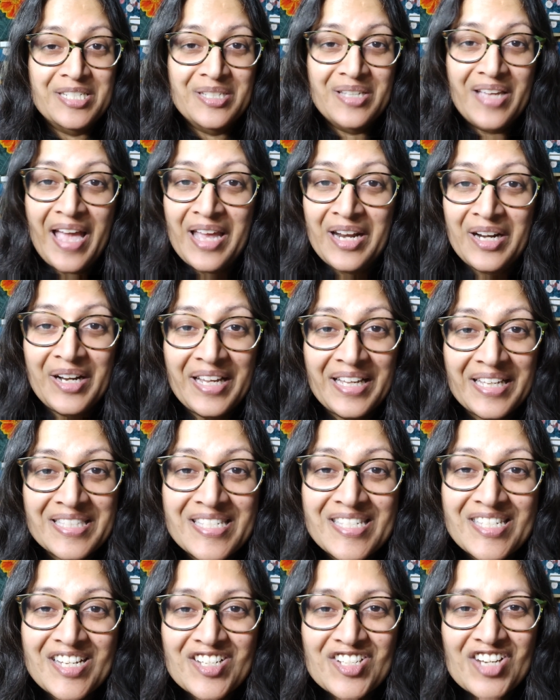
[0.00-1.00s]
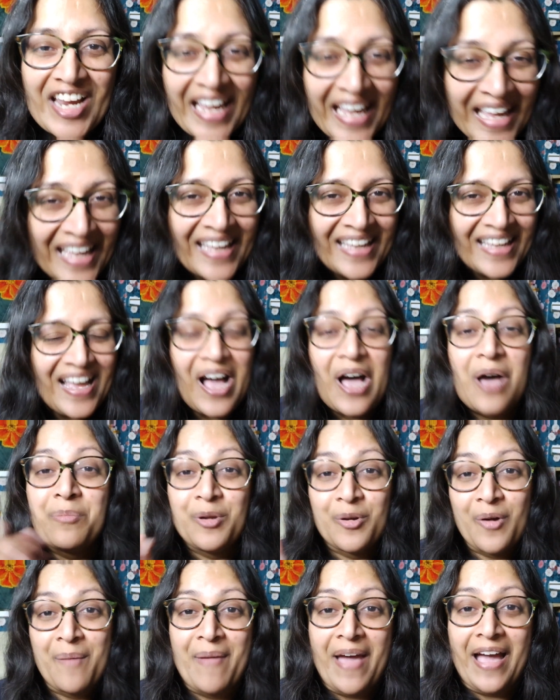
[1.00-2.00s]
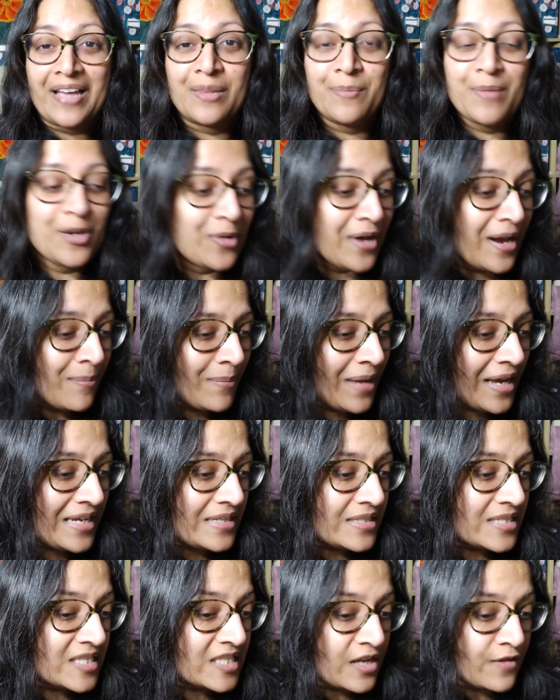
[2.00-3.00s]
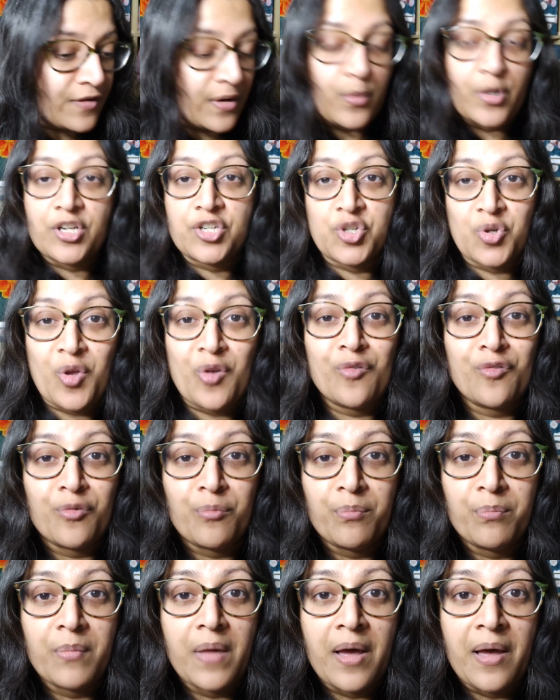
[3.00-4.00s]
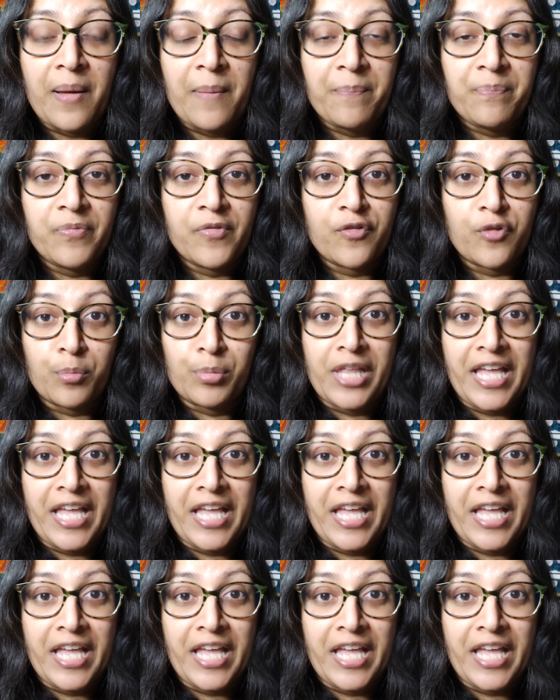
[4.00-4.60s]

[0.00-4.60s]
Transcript: to editing and stitching. I'll be right back. Let me grab my stuff I want to show you from for